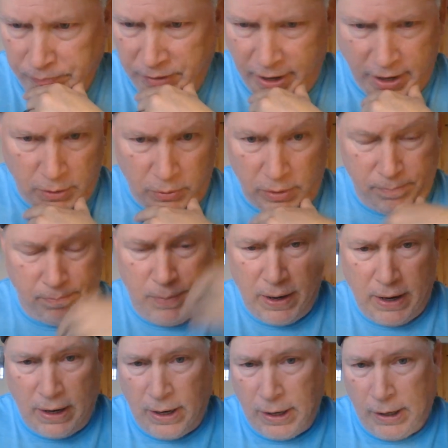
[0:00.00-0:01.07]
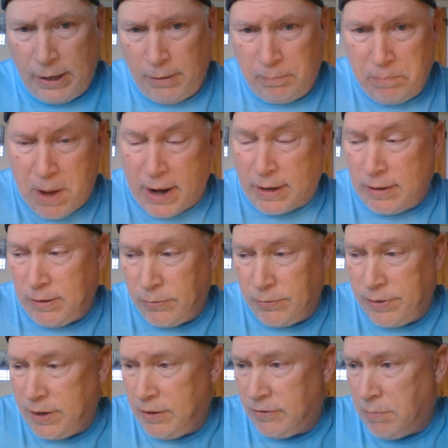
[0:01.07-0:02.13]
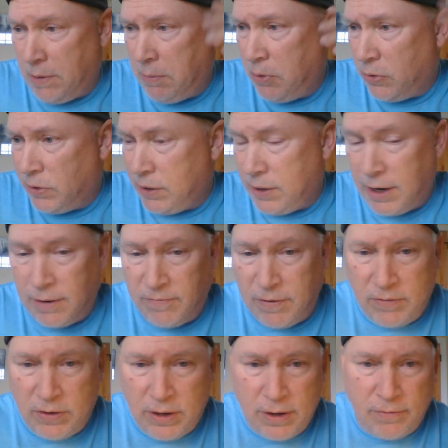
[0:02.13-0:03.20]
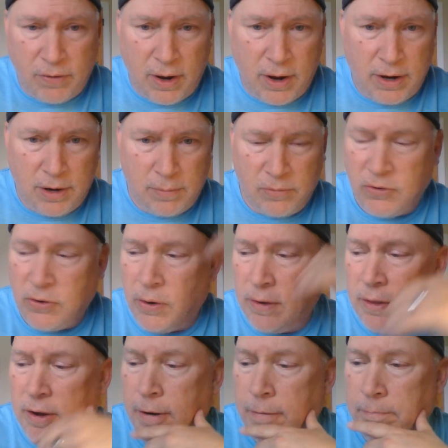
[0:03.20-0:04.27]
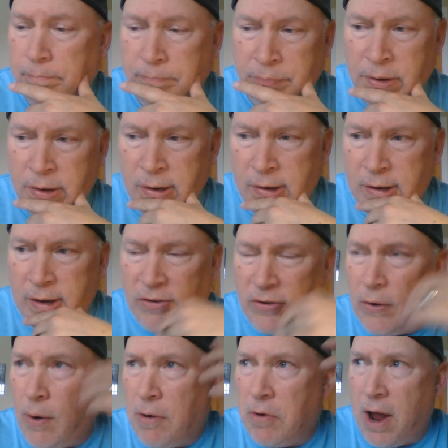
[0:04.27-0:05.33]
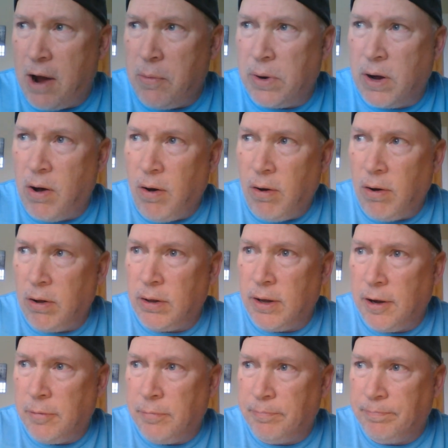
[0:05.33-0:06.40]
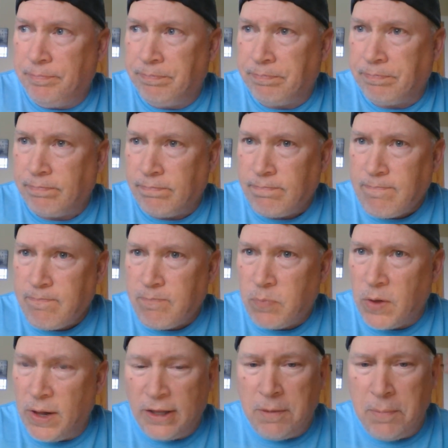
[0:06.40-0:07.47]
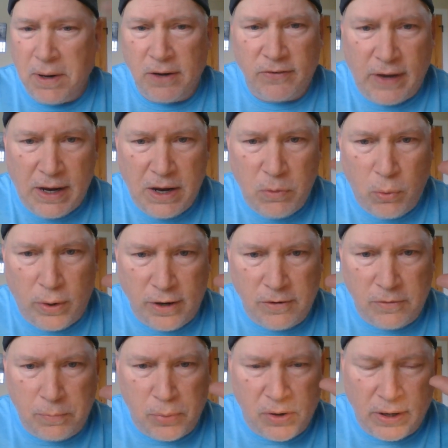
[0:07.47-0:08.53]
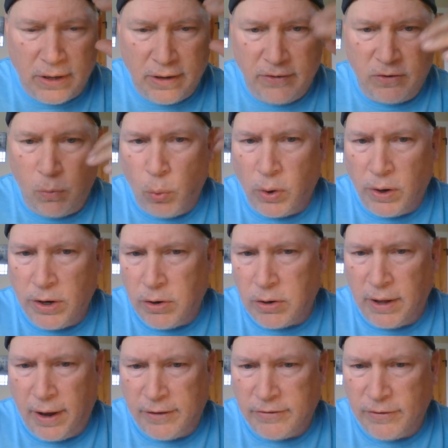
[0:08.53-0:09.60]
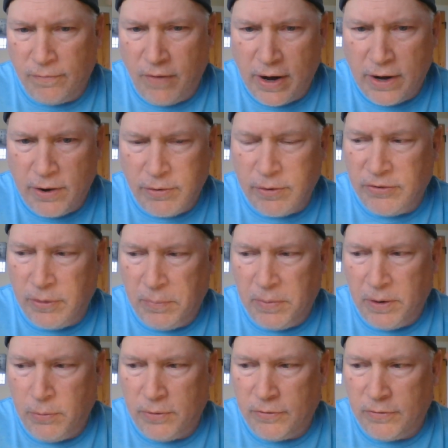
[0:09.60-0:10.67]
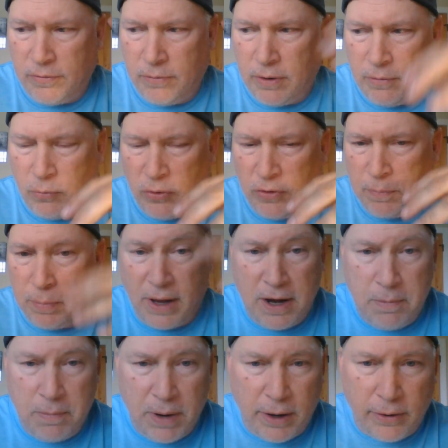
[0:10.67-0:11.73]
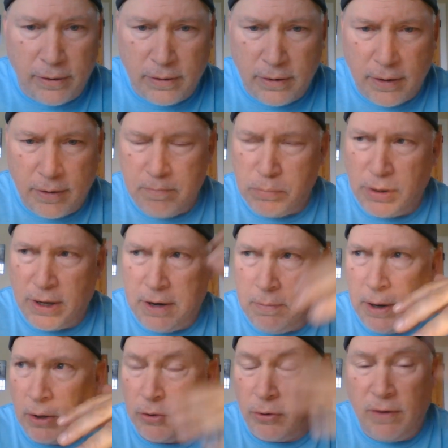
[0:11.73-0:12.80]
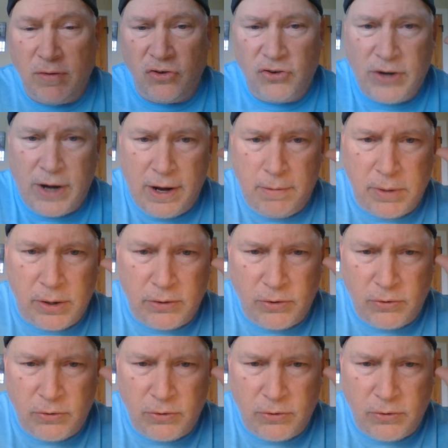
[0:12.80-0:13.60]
And it would be, back in the old days, maybe only like 50 different items on there. And so I recall, like the biggest thing you wanted, particularly as a warrior class, a fighter or something, was plate mail, or even chain mail.